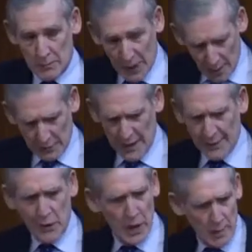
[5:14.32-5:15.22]

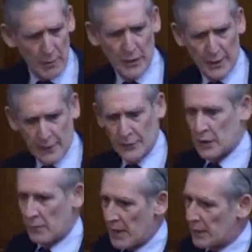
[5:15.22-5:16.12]
pipeline couplings
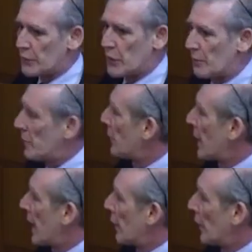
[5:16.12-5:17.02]
made of shape memory
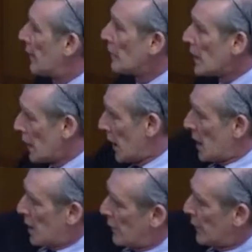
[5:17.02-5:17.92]
alloy.
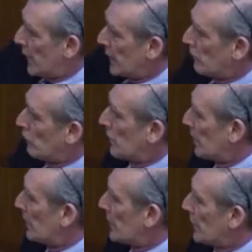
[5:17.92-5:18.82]
The
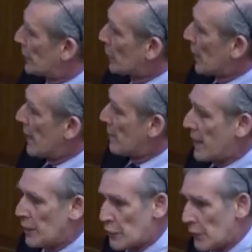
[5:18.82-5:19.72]
small
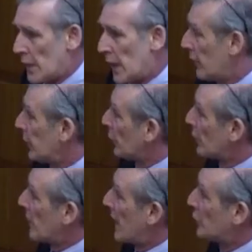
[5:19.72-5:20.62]
animation there, if you
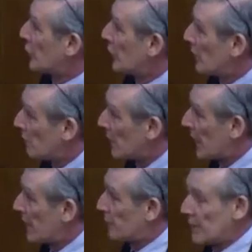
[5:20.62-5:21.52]
can imagine
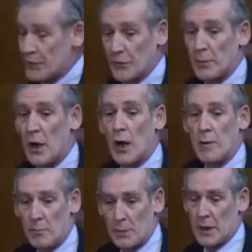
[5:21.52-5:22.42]
that piece of pipe
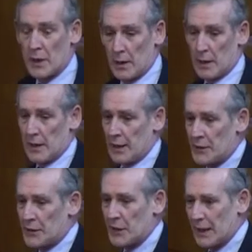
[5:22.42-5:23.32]

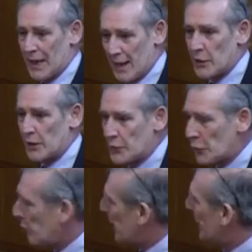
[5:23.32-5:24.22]
is actually in
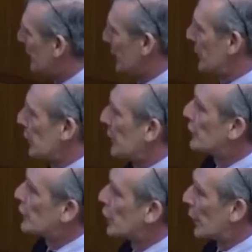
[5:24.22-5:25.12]
two pieces and you need
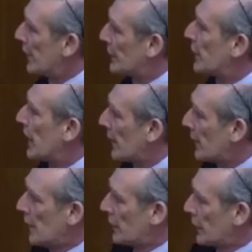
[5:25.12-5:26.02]
to join it together.
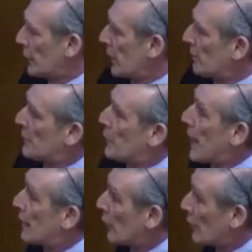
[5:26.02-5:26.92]
So a shape memory
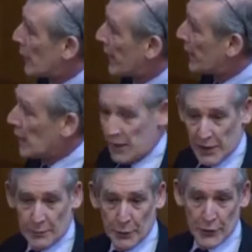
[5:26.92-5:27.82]
alloy ring
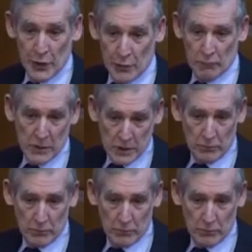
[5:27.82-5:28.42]
is put on